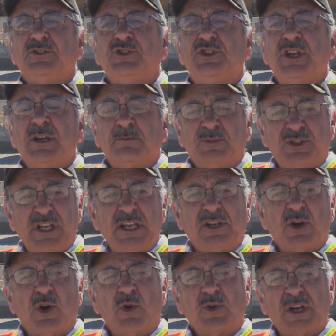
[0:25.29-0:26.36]
Jim
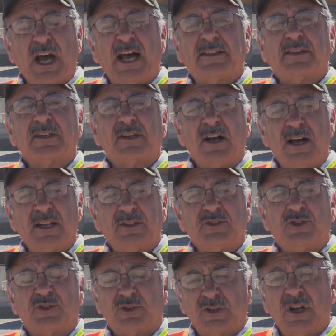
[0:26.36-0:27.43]
Chico got the
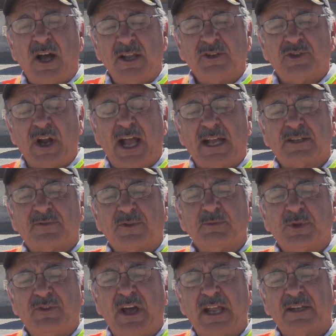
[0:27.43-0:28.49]
contract
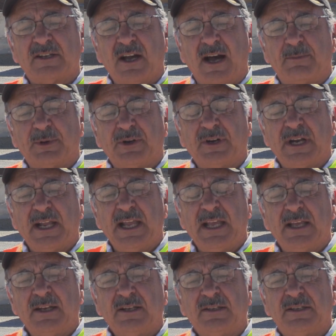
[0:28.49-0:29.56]
from Nevada Copper,
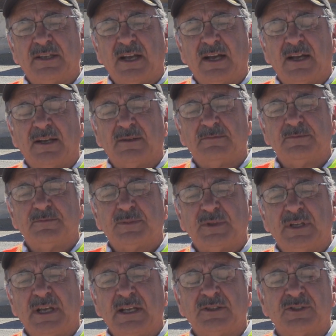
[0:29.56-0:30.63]
and
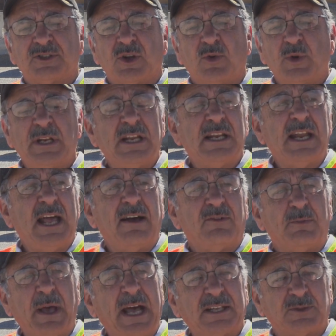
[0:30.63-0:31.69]
so we didn't have
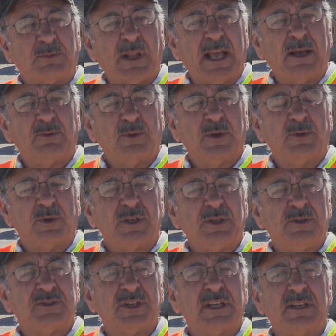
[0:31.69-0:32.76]
a batch plant. We were
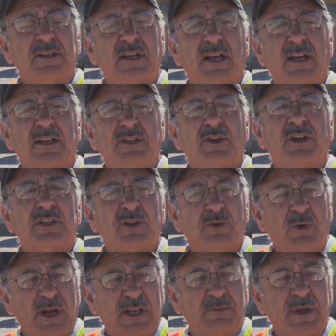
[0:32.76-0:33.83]
using Urington
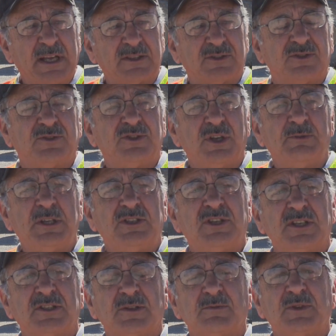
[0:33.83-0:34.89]
Ready Mix, Jimmy
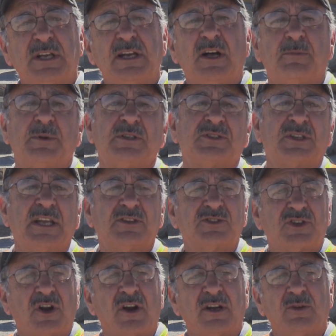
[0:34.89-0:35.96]
Chisholm, to help us get
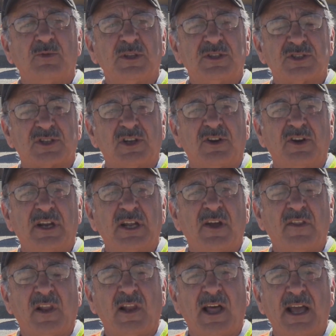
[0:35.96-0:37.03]
started with the slurry
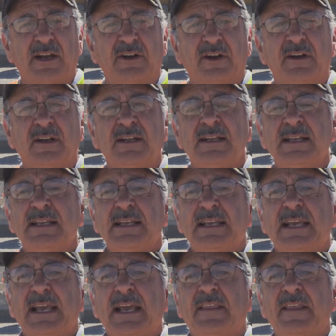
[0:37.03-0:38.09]
on the liner.
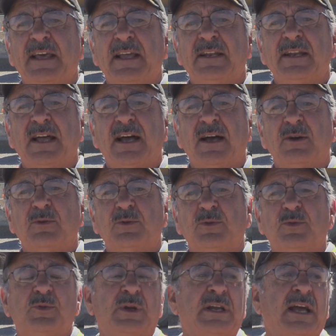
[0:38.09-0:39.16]
And then
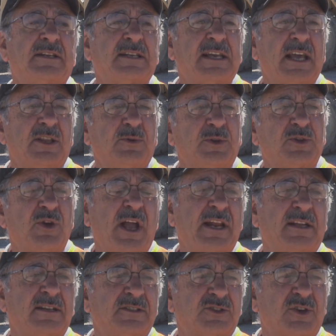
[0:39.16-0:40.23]
we got together with
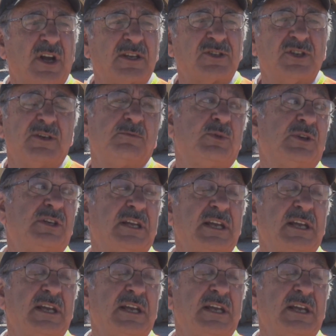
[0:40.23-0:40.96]
Granite Construction, put